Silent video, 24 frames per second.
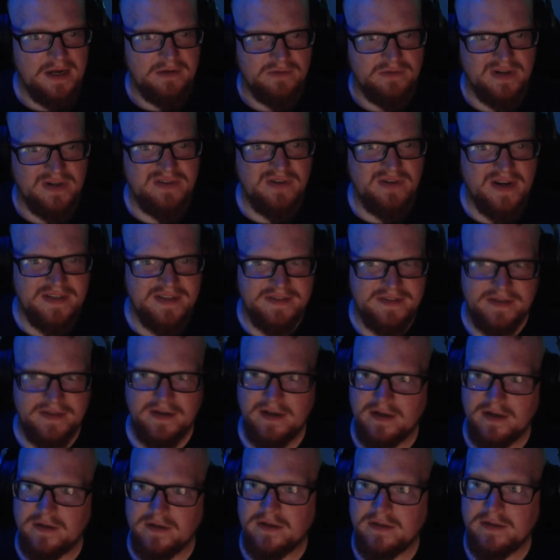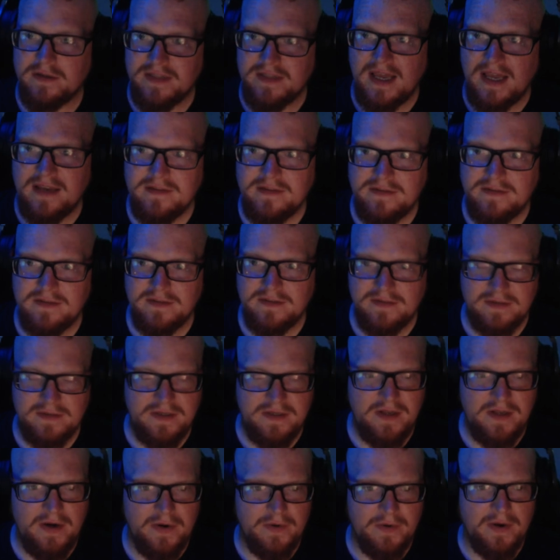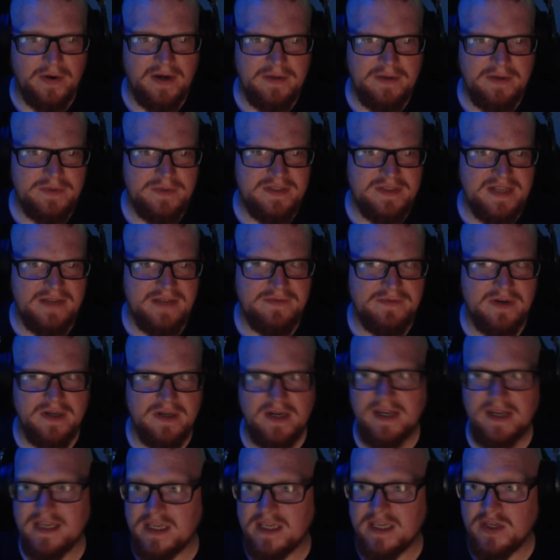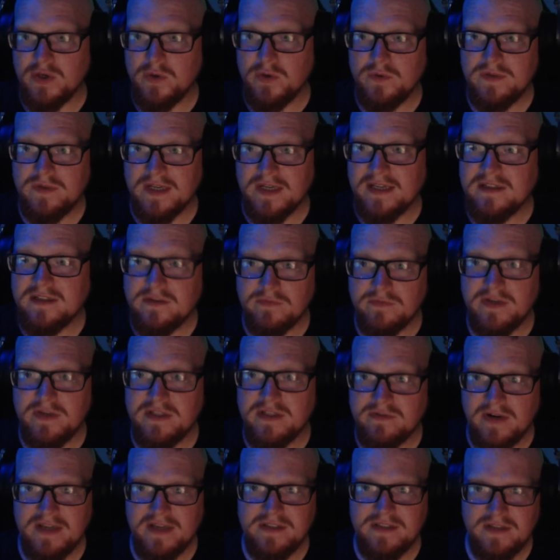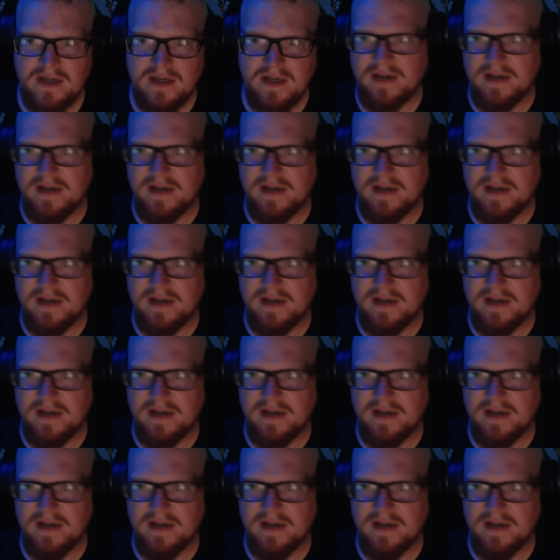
Ridge Racer, that's, you know, I was never like huge into Ridge Racer.